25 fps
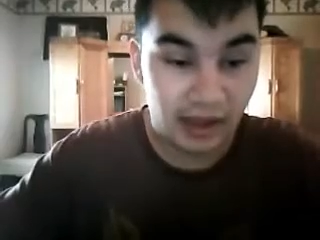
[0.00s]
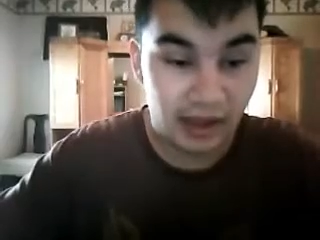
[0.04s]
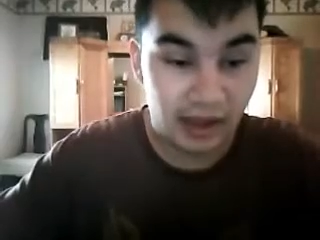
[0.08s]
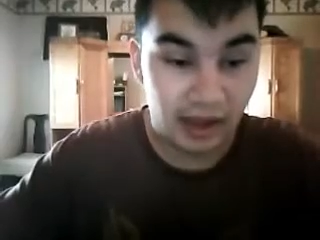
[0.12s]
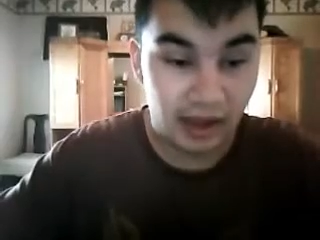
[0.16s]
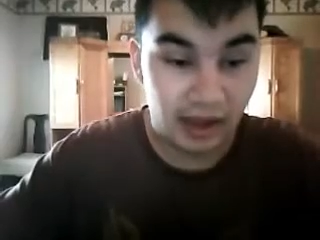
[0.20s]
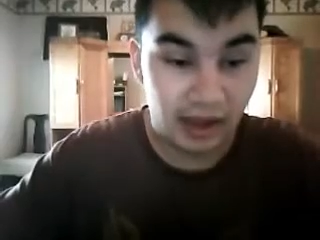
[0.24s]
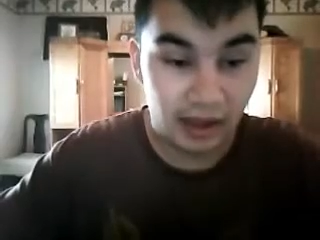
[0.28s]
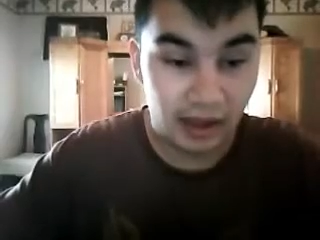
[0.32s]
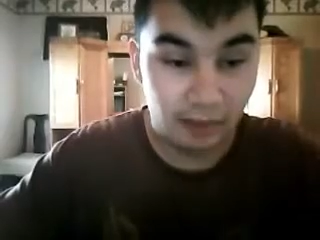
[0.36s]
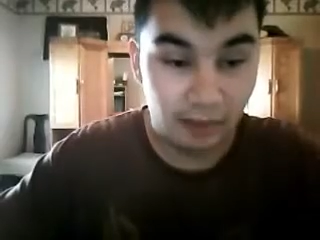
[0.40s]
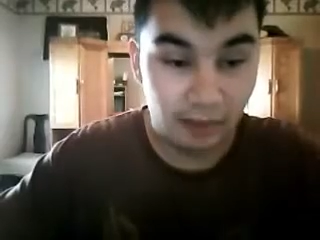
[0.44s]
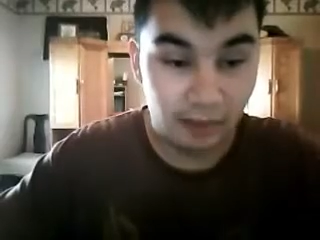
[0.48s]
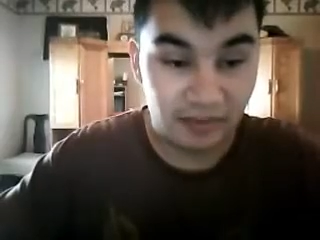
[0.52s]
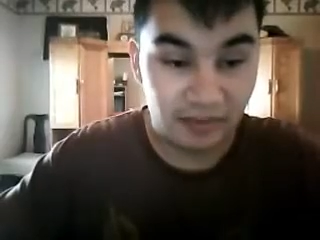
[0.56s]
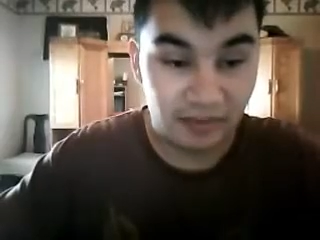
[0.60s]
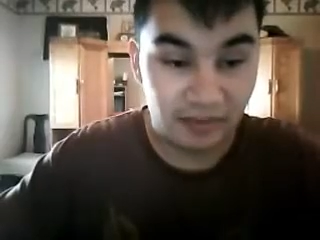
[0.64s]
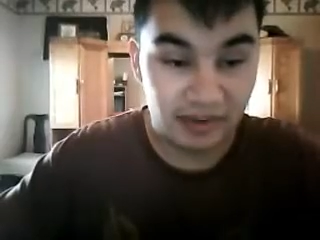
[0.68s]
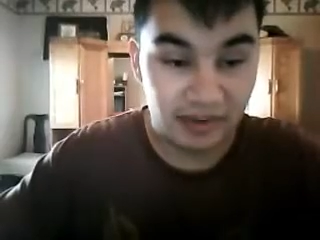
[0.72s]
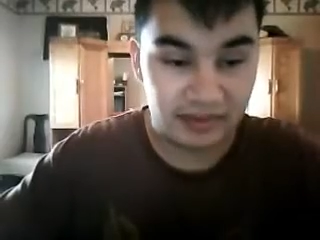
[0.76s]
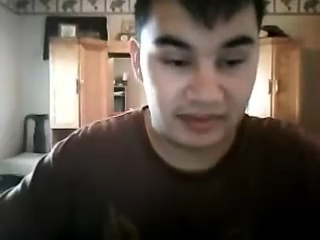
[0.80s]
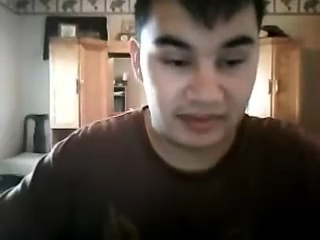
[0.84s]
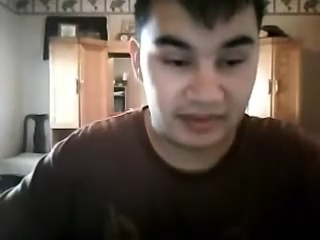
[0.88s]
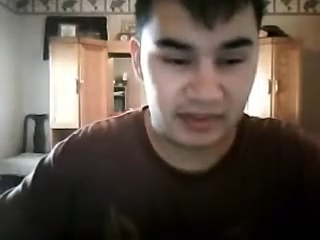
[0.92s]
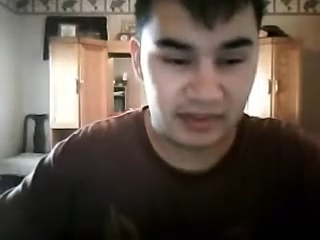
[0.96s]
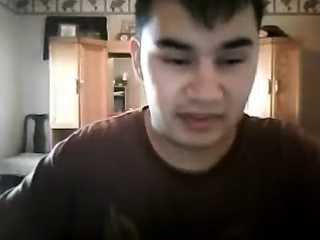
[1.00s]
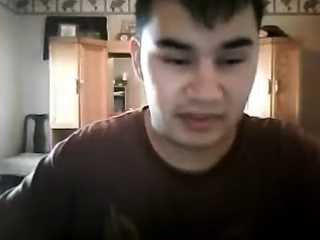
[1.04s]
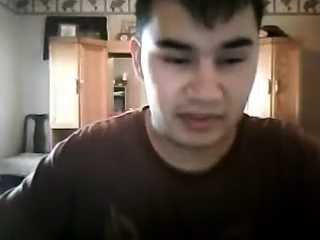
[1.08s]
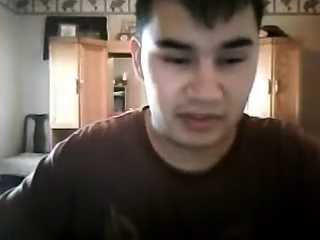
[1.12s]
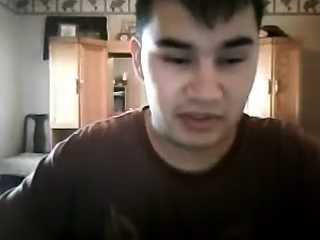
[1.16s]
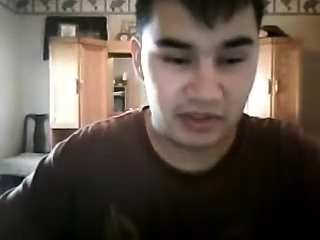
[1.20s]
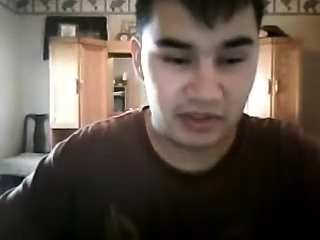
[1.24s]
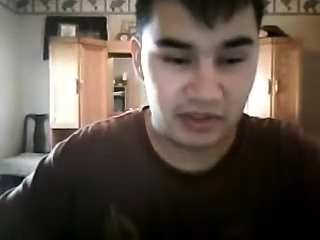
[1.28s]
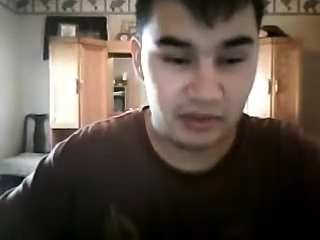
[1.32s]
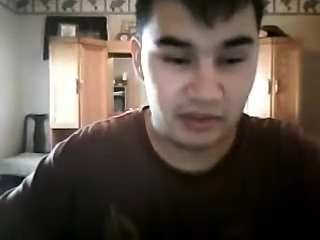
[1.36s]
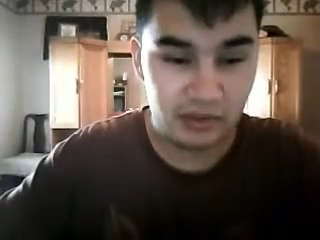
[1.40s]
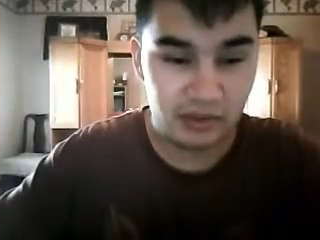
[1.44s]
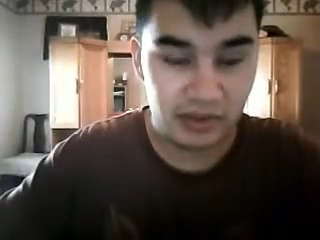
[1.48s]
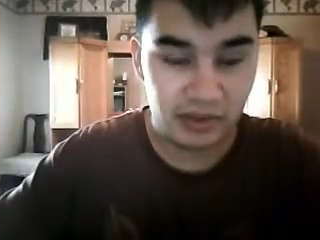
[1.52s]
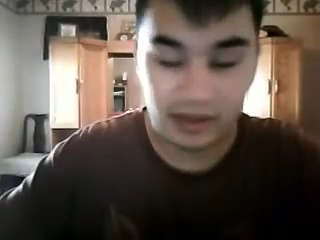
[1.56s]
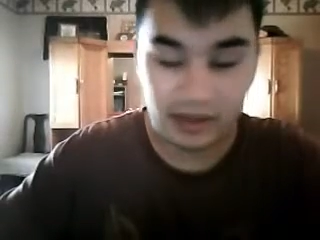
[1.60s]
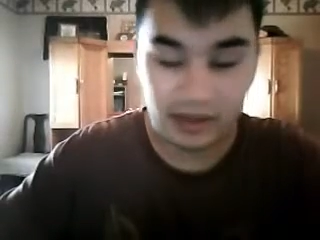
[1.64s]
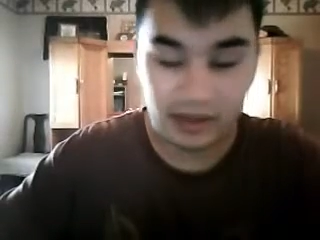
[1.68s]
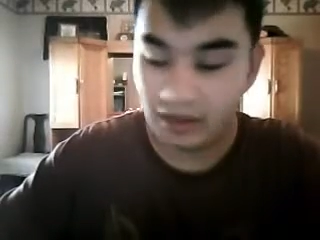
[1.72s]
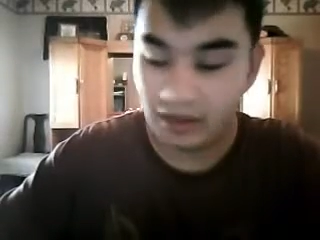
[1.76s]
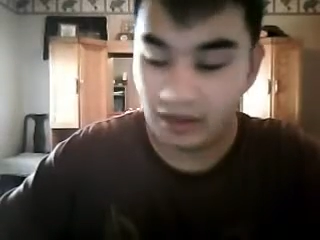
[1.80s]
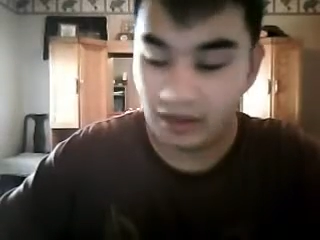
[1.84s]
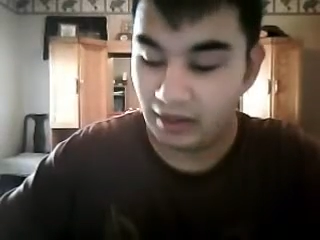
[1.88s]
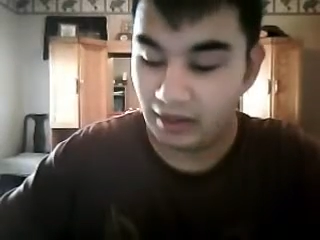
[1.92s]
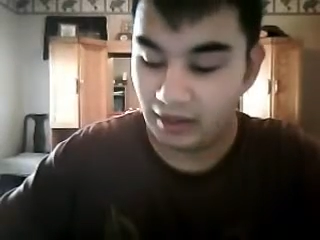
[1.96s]
The next episode,
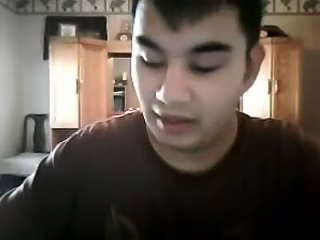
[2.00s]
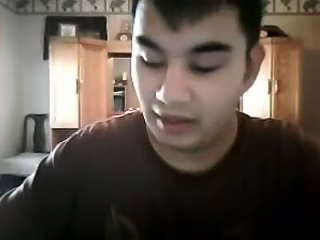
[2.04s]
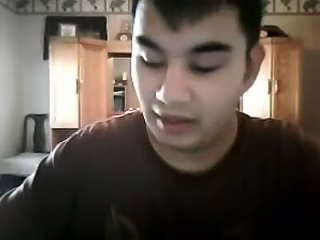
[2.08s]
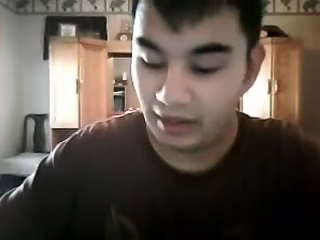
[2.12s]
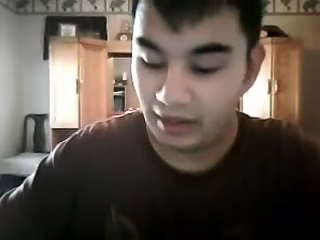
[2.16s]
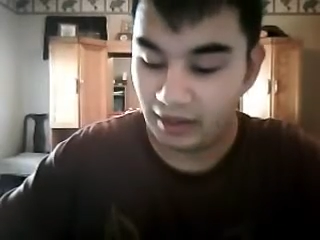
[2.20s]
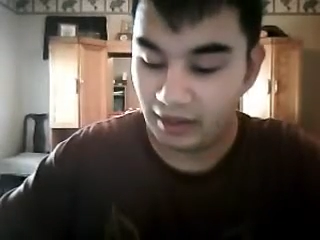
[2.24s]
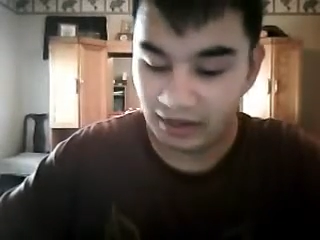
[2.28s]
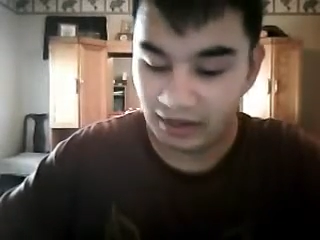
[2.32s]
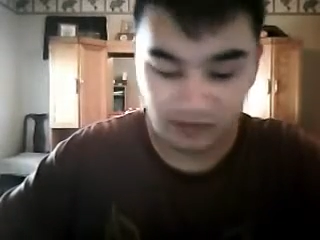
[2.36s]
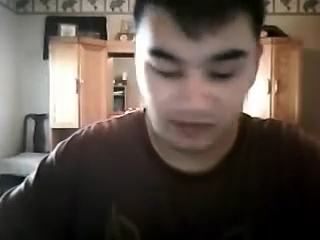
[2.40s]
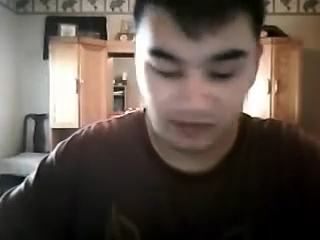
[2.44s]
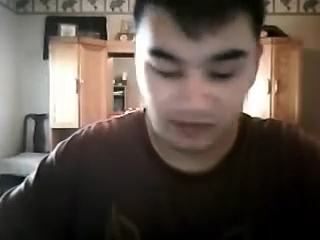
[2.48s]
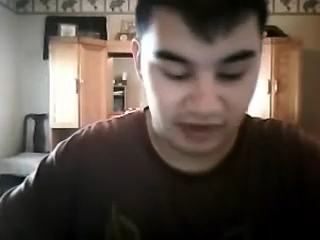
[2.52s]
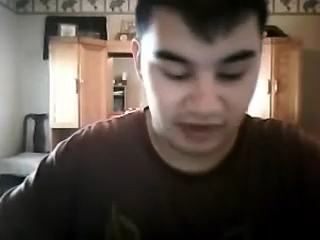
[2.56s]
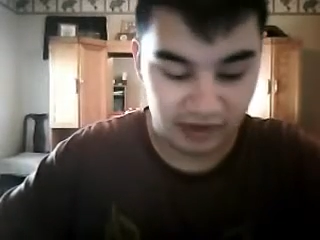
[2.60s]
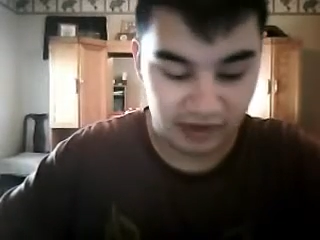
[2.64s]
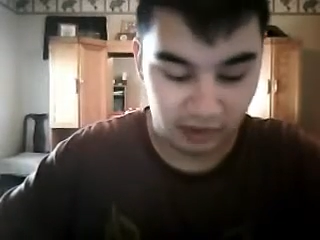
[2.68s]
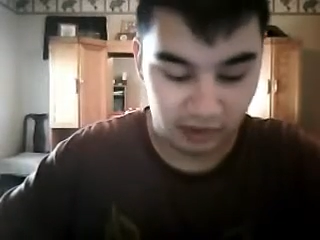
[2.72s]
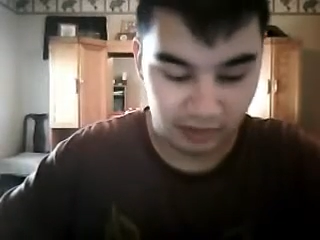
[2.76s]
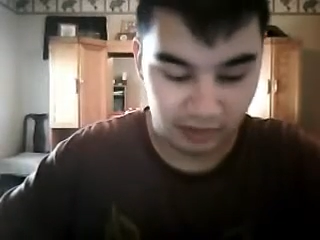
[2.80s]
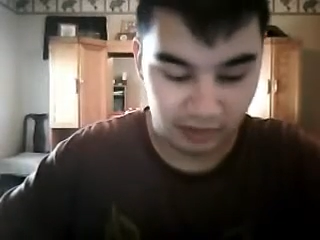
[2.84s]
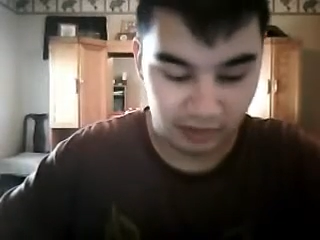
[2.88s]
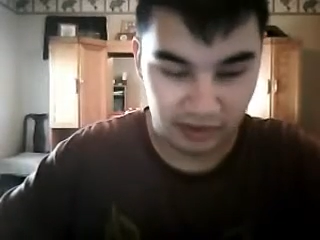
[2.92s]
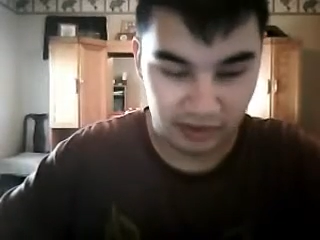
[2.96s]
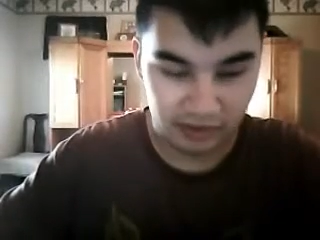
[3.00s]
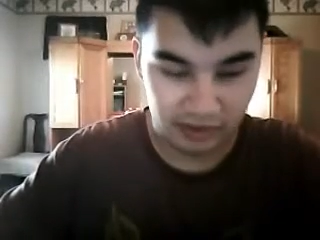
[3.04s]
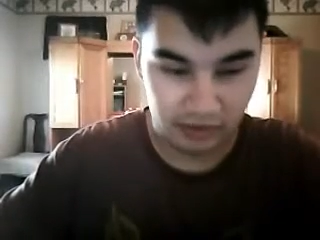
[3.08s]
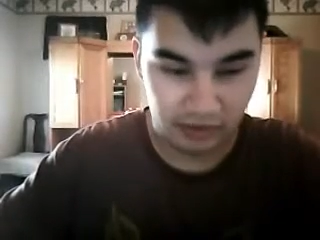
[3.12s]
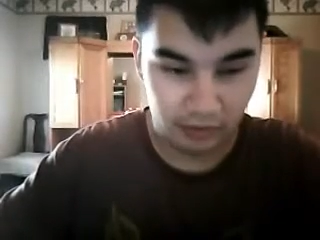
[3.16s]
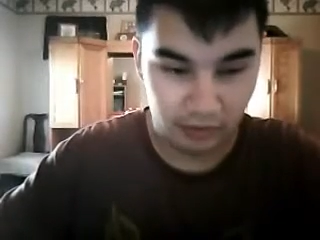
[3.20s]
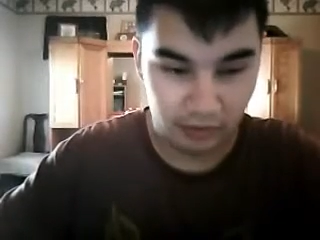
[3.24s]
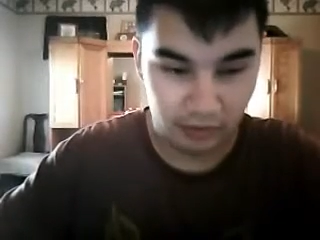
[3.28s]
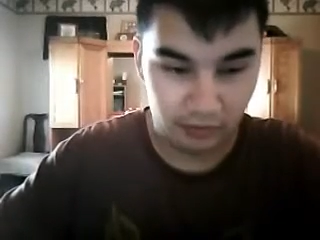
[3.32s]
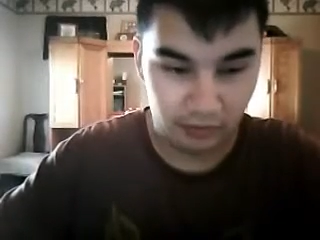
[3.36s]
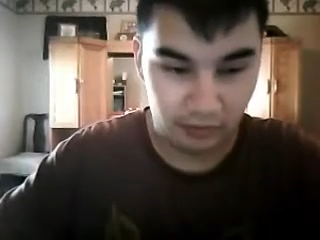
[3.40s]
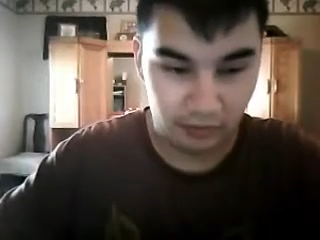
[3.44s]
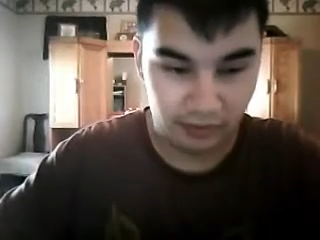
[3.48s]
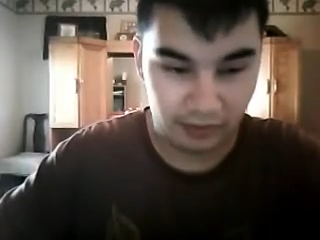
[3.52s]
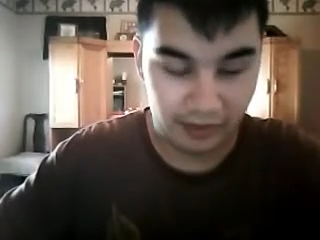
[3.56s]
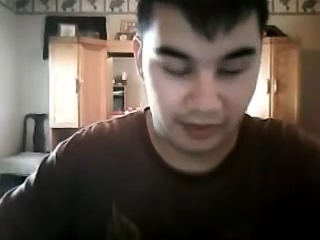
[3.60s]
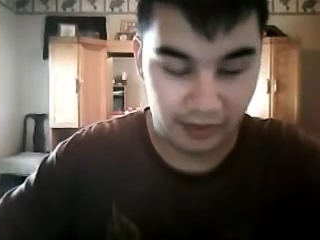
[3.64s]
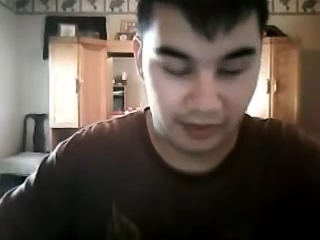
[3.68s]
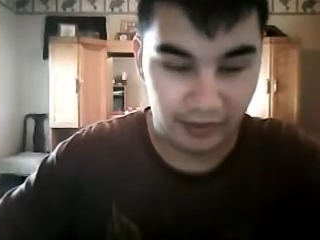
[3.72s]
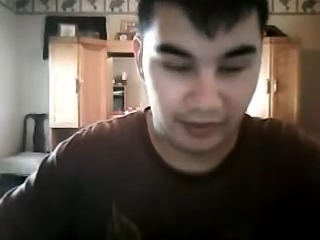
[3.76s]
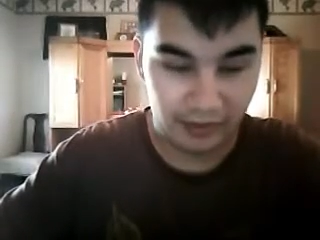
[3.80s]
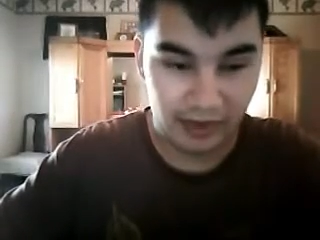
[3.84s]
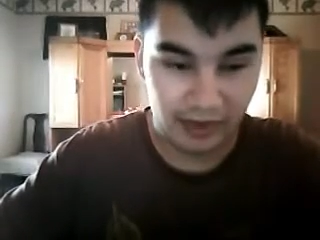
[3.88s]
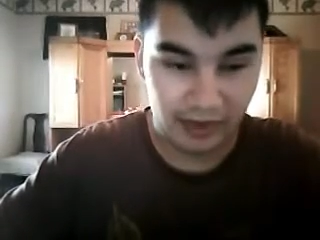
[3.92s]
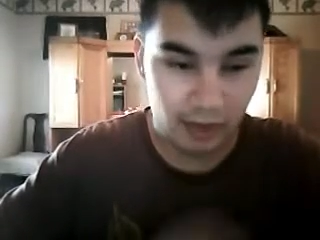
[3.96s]
I gotta figure out what I'm gonna do for
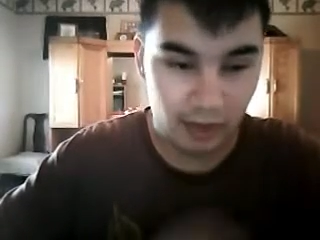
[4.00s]
that one.